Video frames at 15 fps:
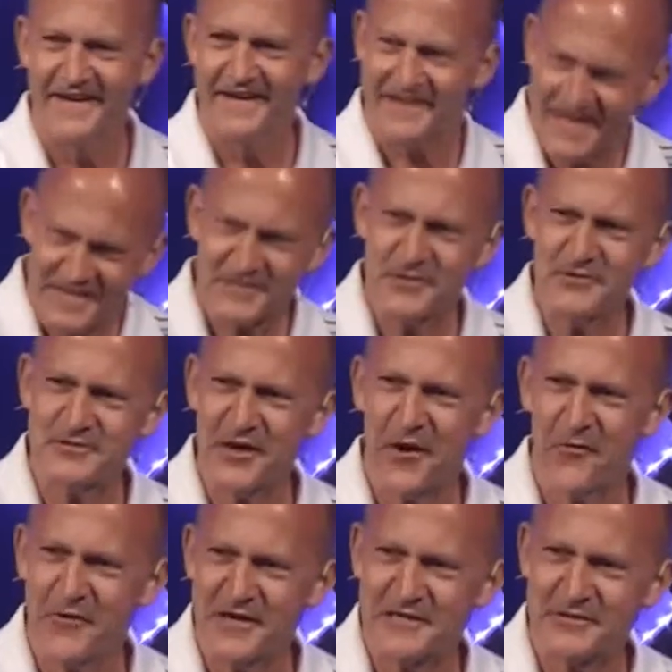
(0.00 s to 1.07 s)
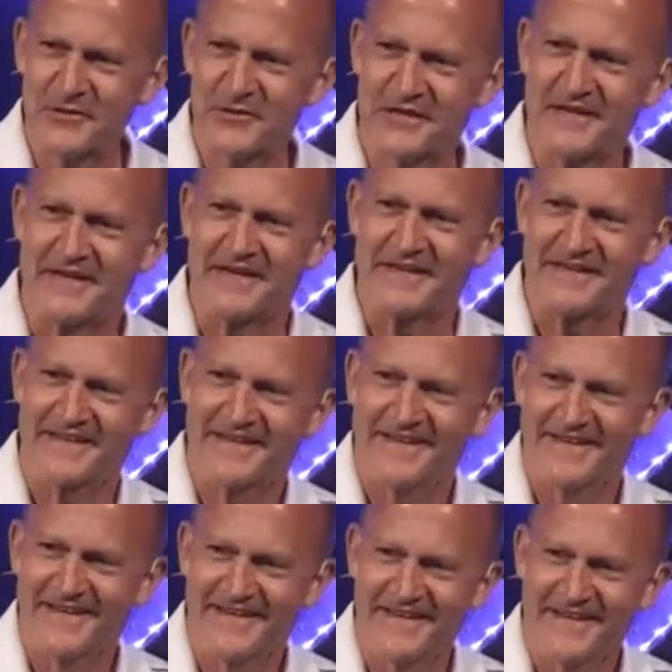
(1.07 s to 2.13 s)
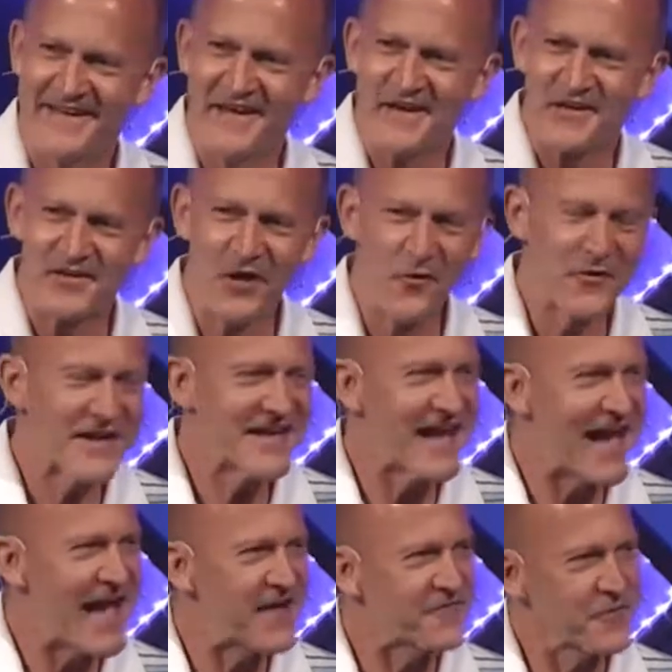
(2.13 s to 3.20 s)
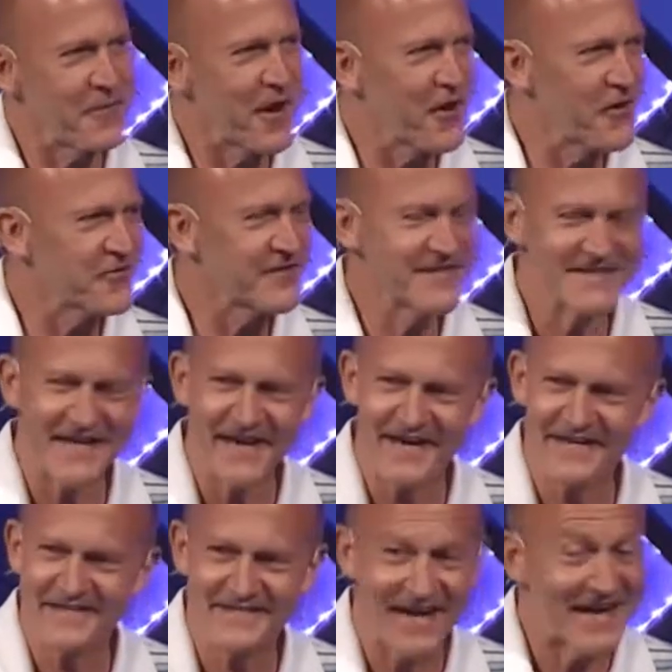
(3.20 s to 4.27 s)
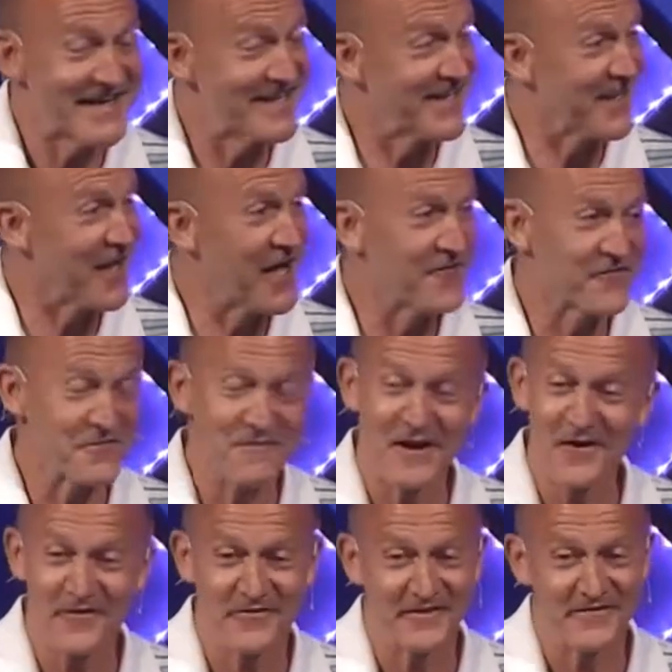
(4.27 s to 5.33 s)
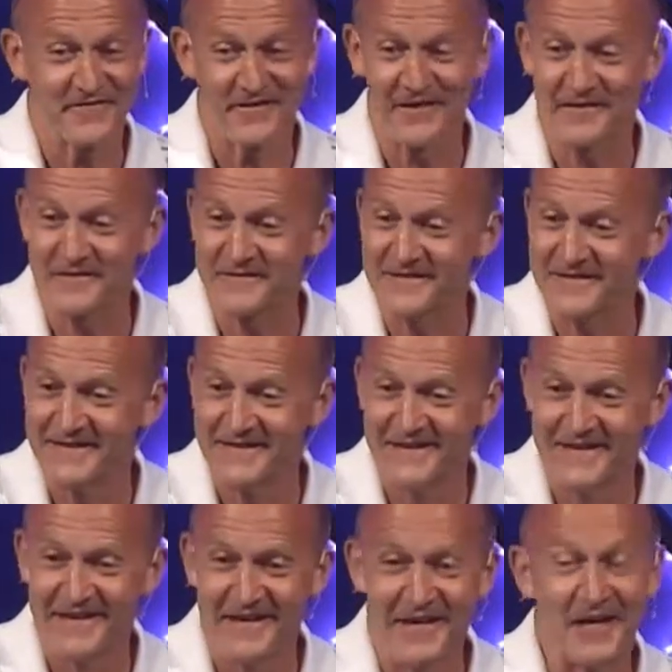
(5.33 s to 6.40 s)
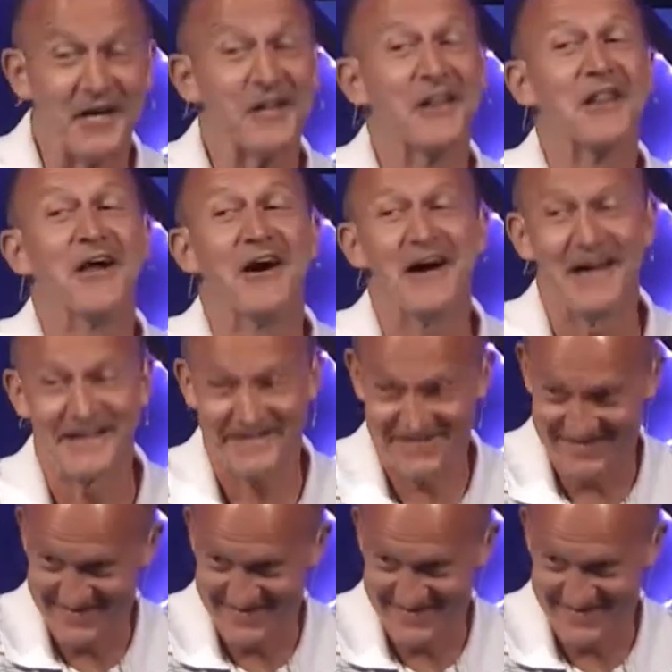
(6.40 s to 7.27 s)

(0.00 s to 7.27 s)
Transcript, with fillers: Guess who's always looking? You know, we could hide from our earthly daddies. I hid a lot from my earthly father, a lot.